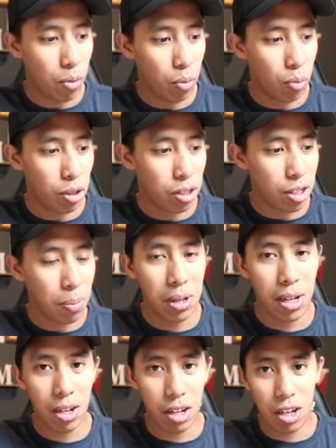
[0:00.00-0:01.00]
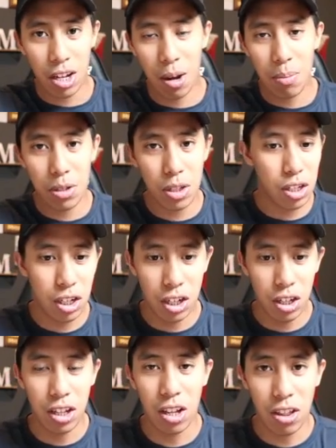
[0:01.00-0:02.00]
when something comes to
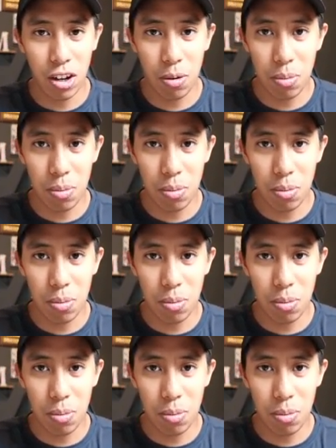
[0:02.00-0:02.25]
the Ethereum